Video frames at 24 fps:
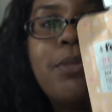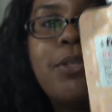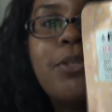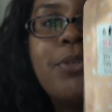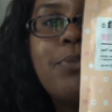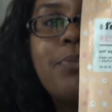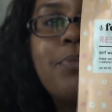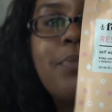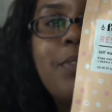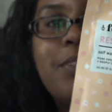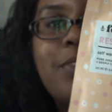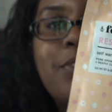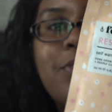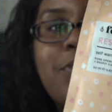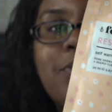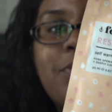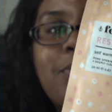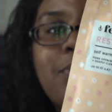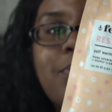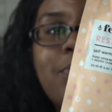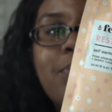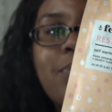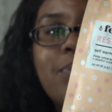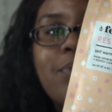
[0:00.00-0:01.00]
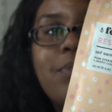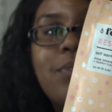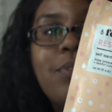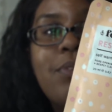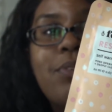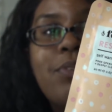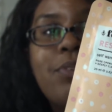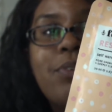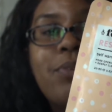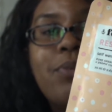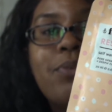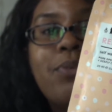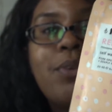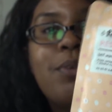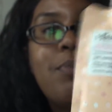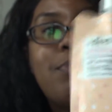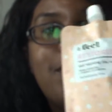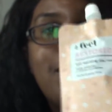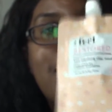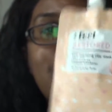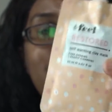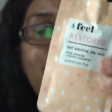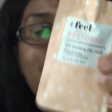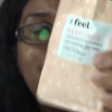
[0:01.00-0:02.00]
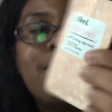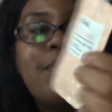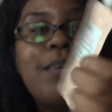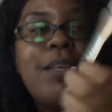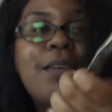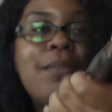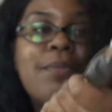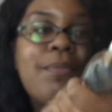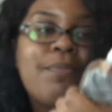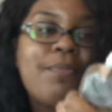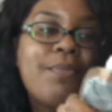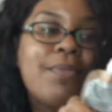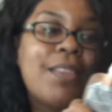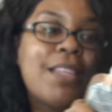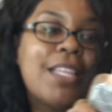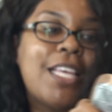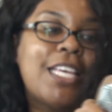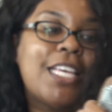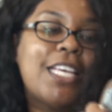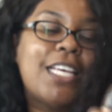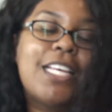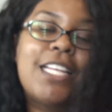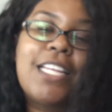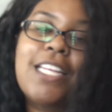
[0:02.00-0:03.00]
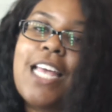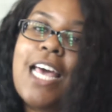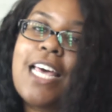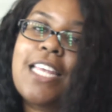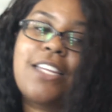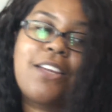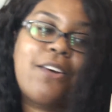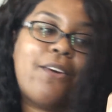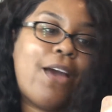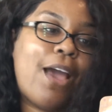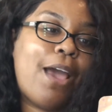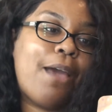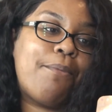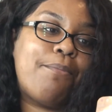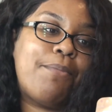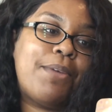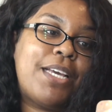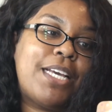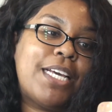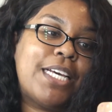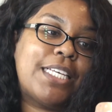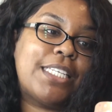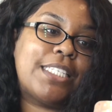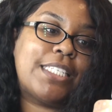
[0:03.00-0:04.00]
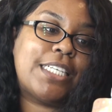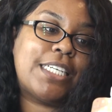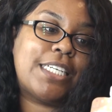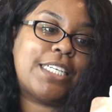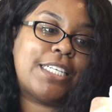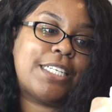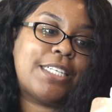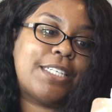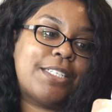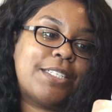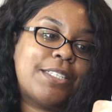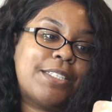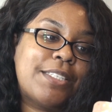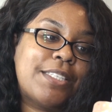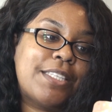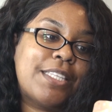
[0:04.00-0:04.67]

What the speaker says: boo? You doing repeats with me? That's alright, because that